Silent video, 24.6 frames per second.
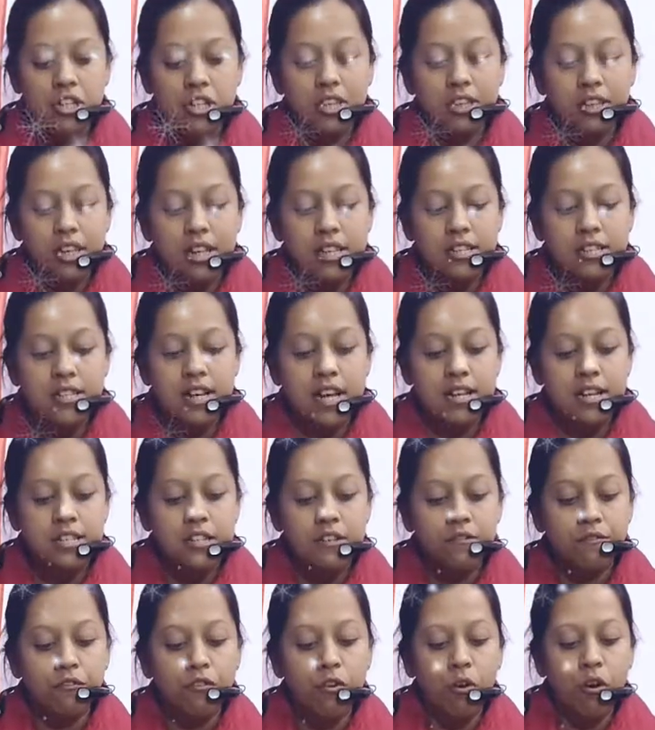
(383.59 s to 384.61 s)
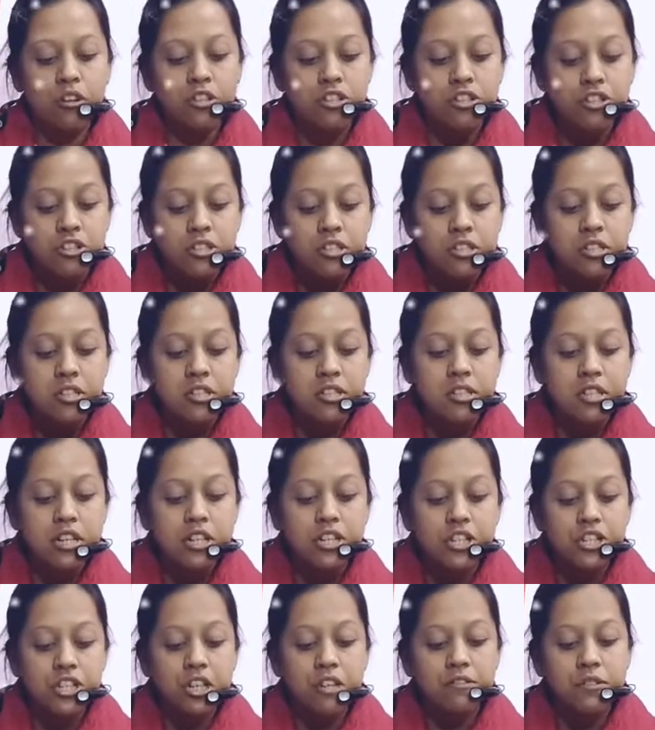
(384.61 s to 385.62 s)
He thinks that if conscience
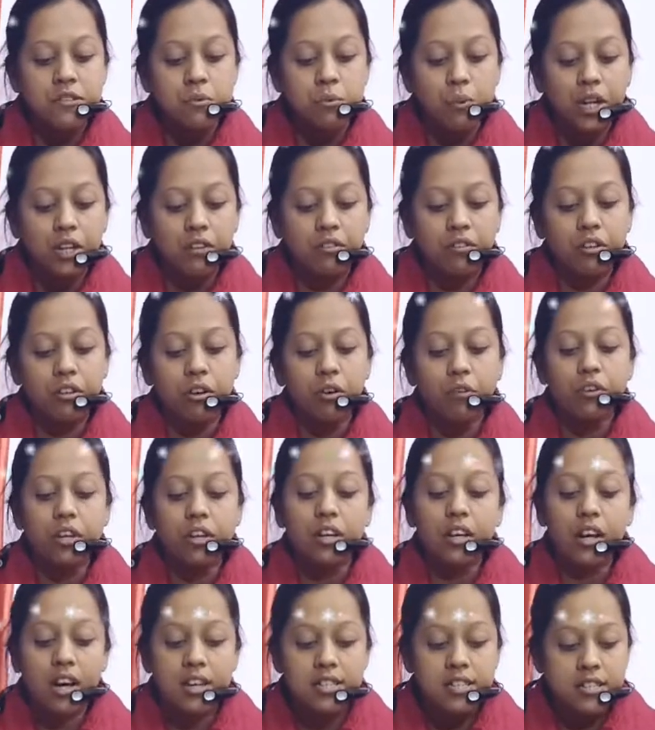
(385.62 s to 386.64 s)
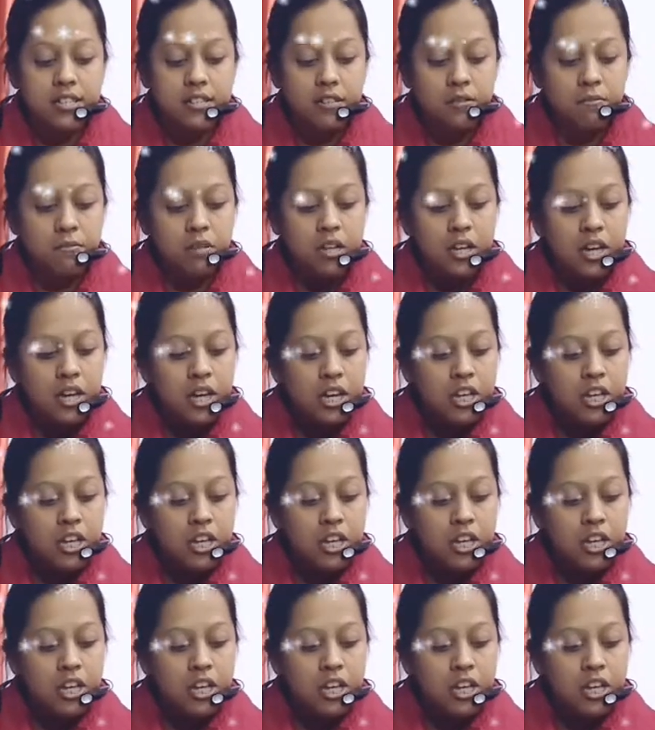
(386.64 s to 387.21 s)
achieves victory over custom,